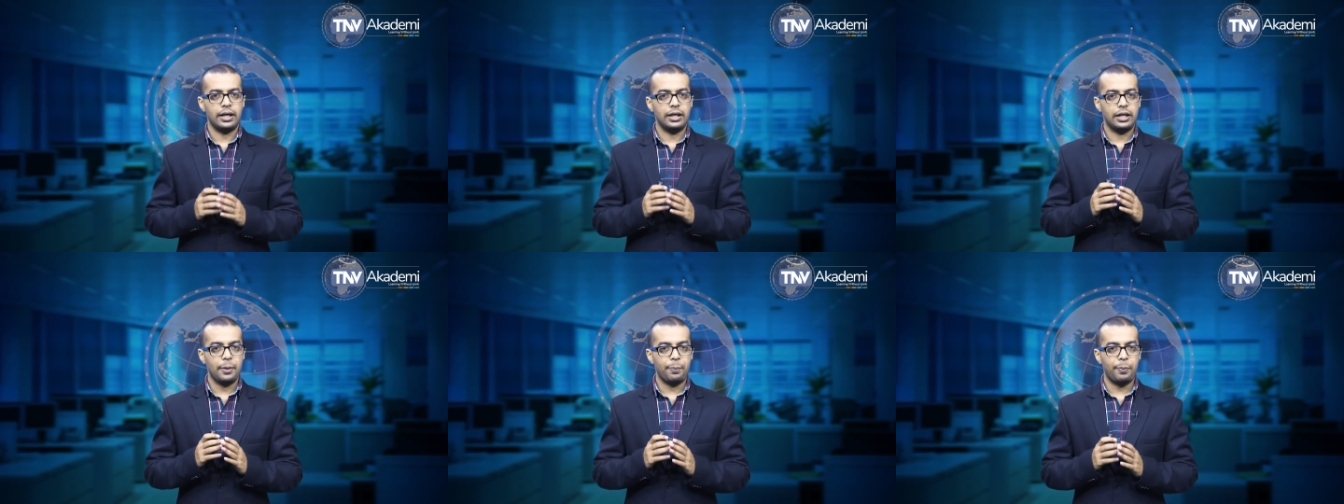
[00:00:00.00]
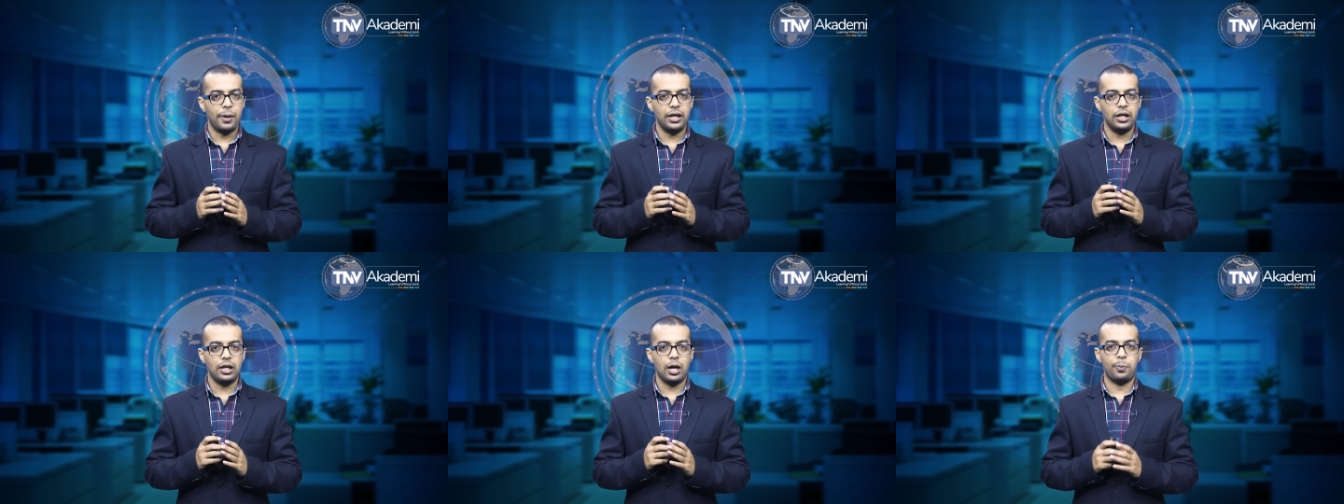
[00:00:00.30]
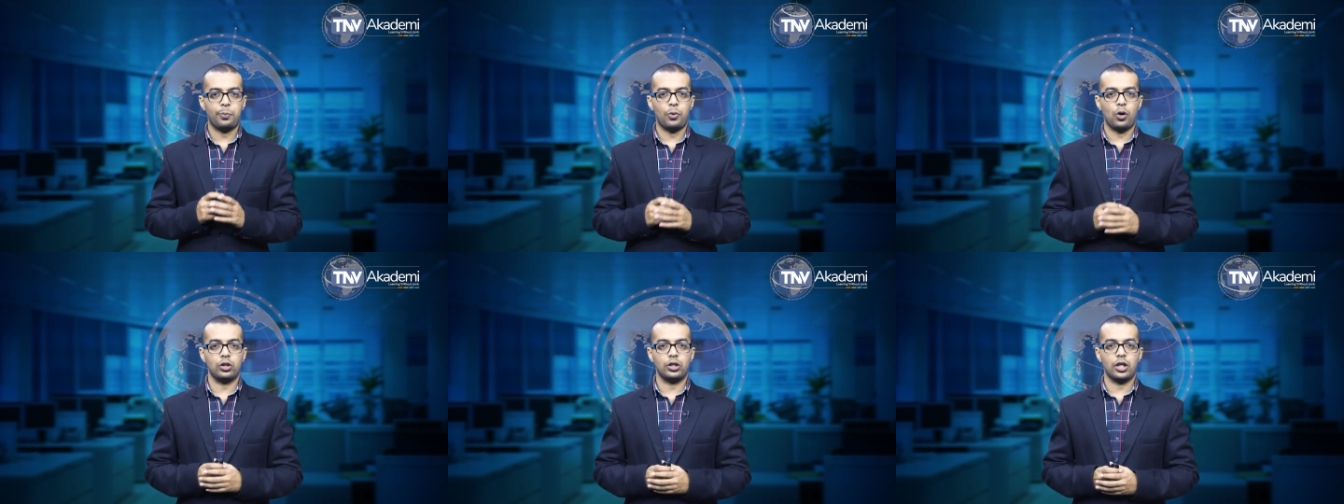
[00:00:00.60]
depend
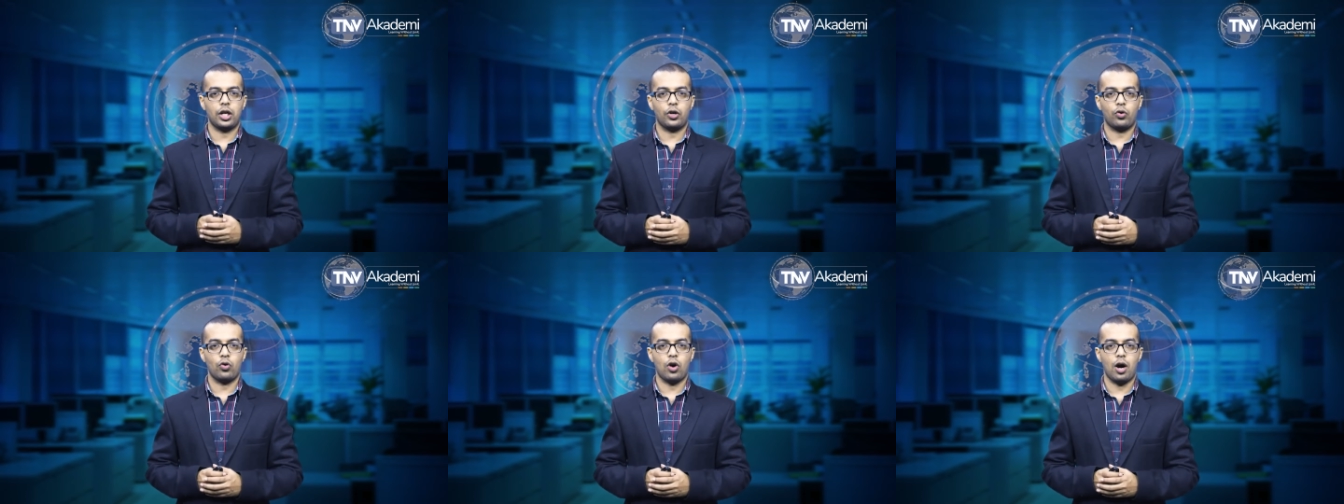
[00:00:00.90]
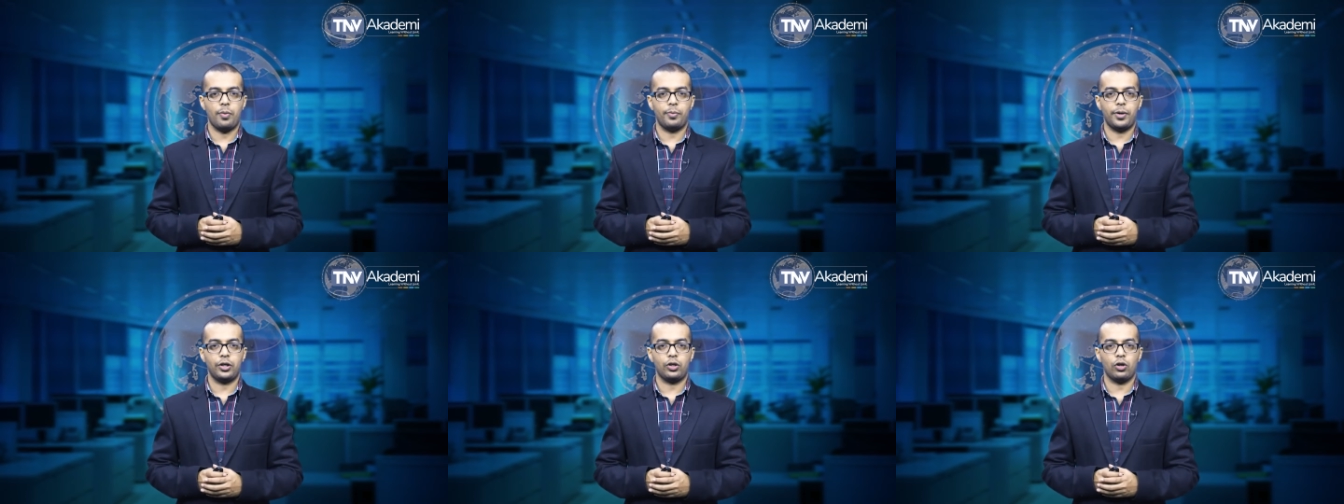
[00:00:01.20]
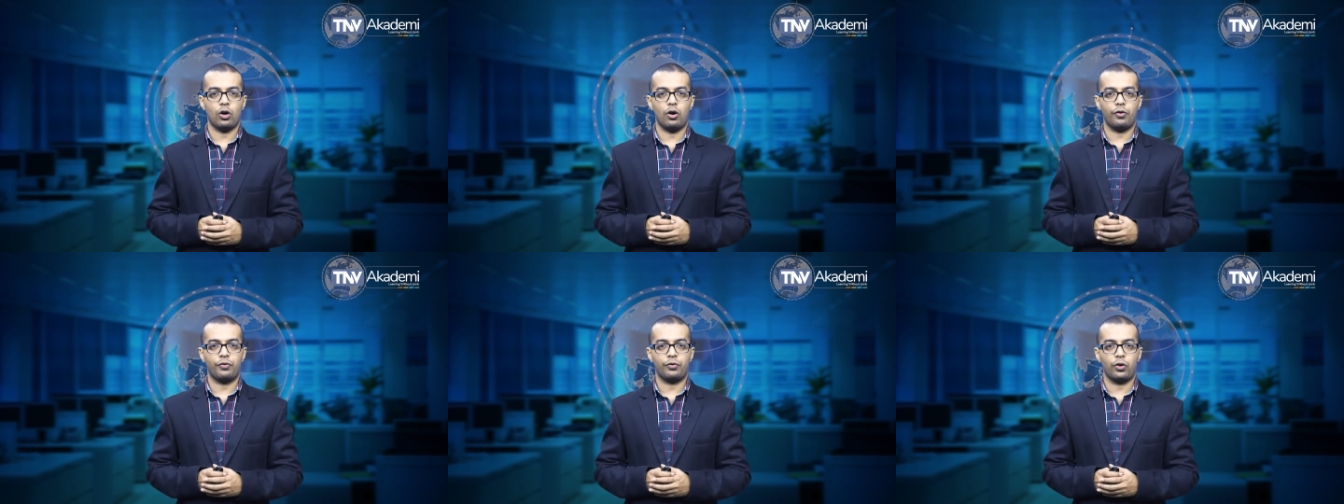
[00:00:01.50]
upon the requirement
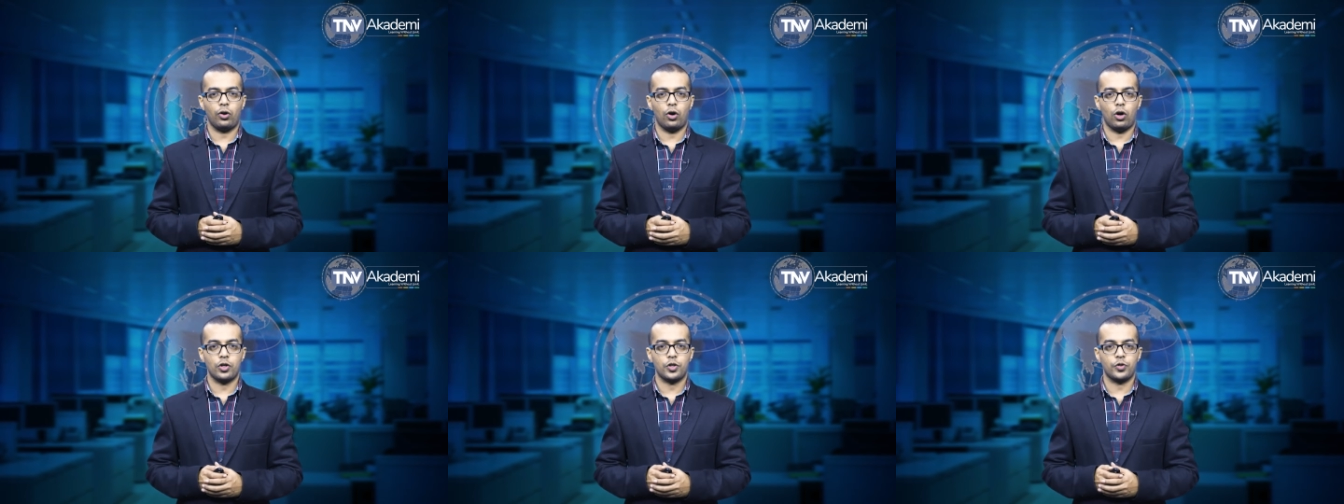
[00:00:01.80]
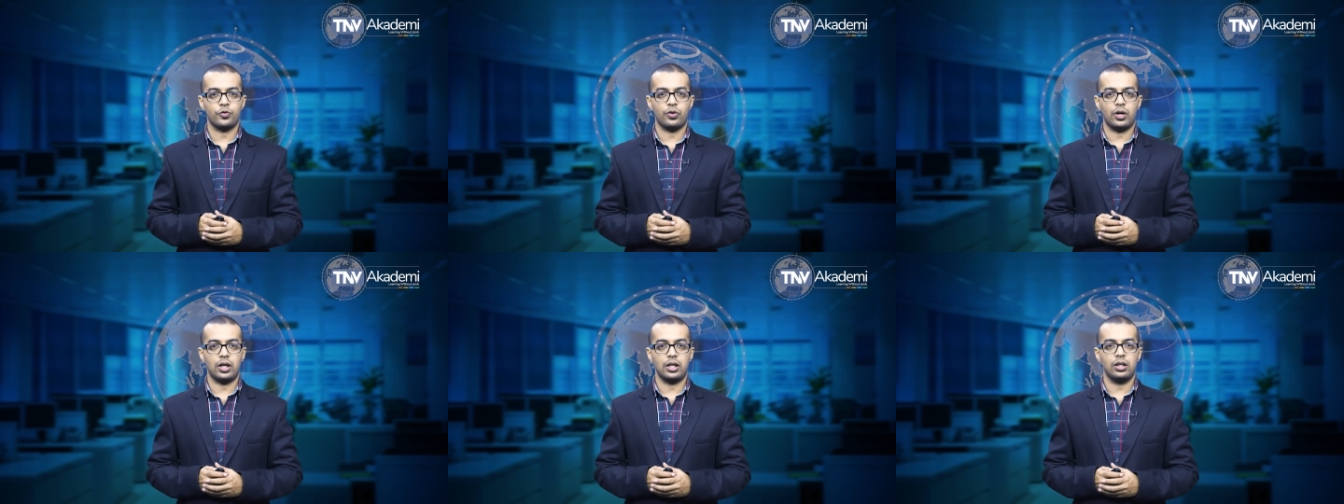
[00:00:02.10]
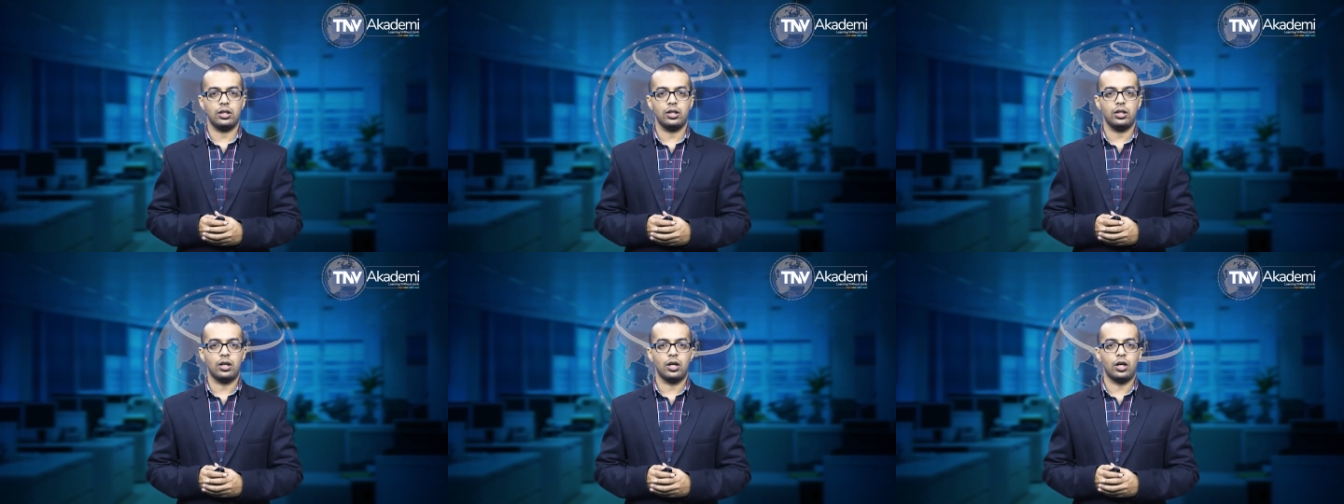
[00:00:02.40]
of clause
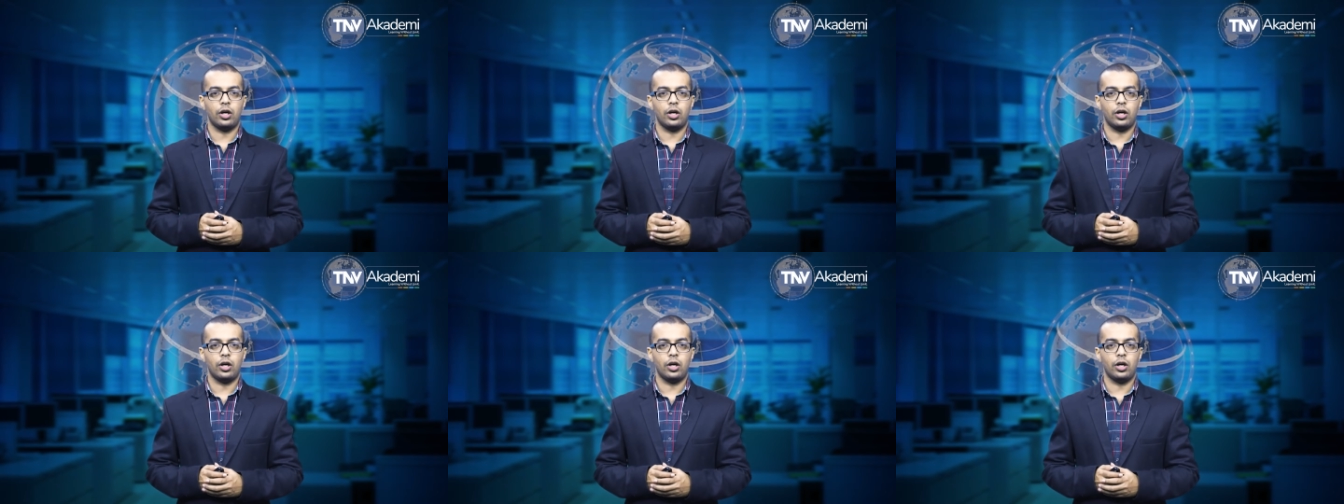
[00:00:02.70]
1,